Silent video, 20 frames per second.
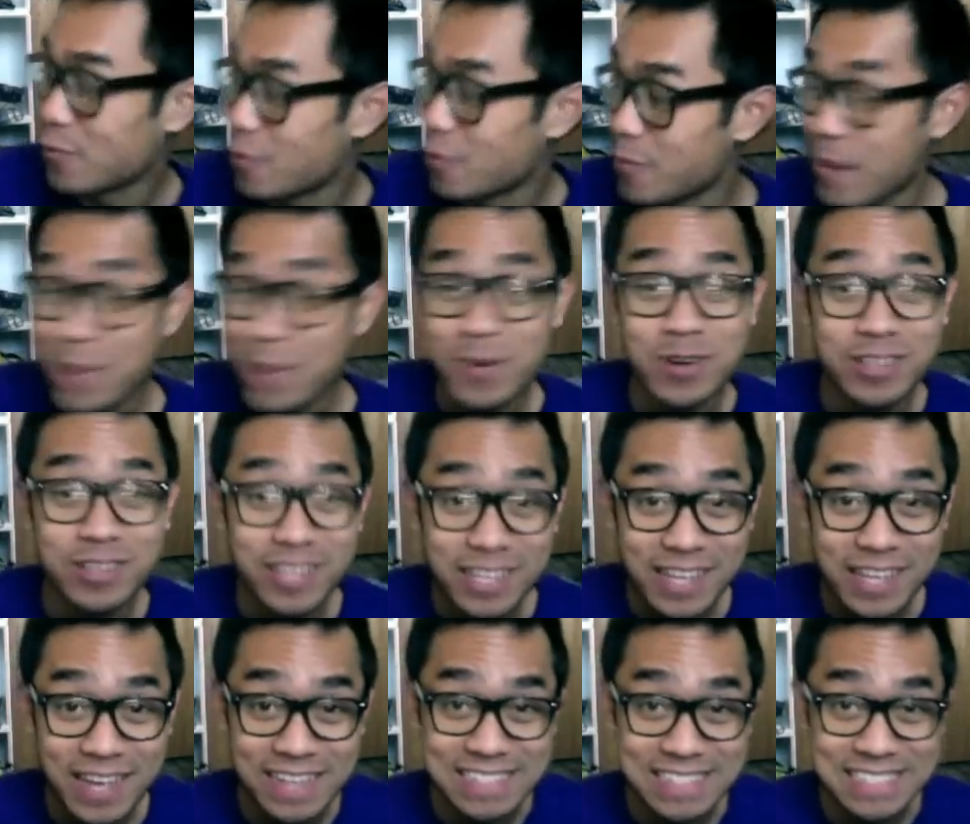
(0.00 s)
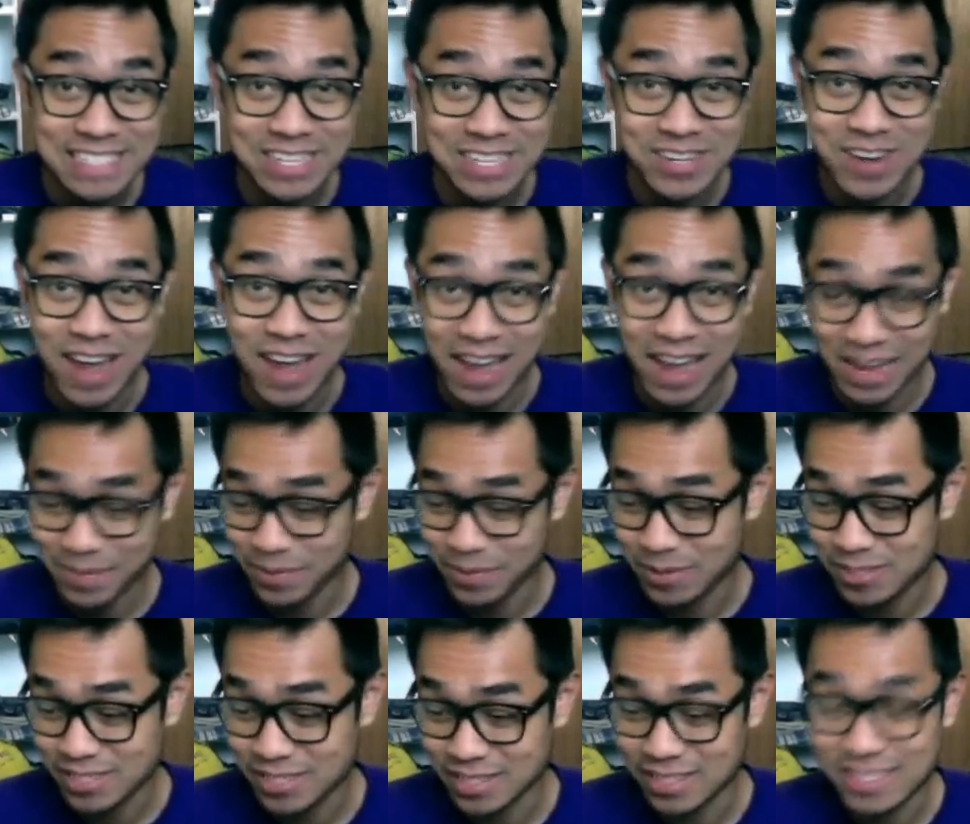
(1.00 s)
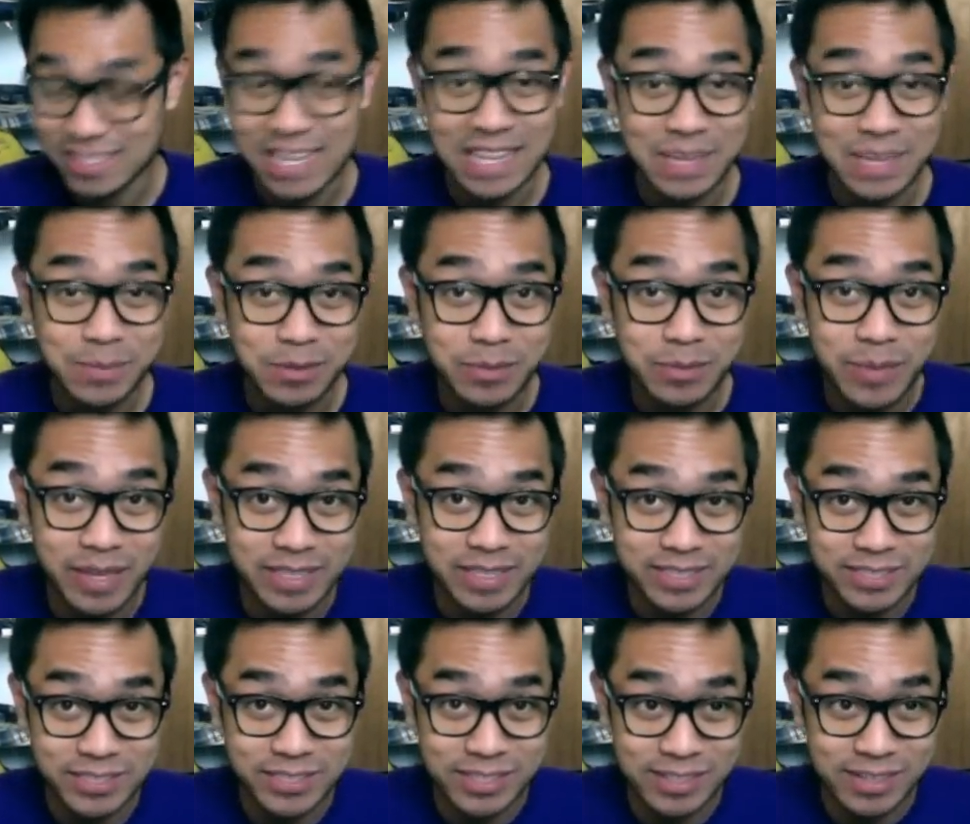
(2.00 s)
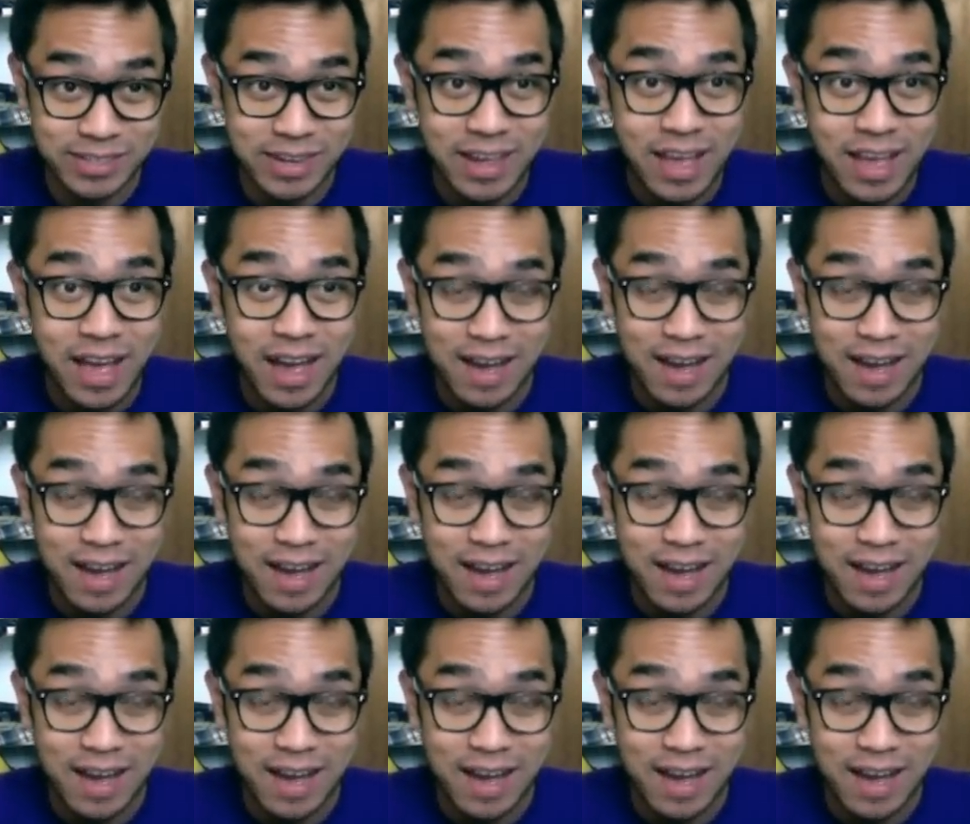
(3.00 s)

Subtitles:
For my birthday last year, I posted a Daily Booth picture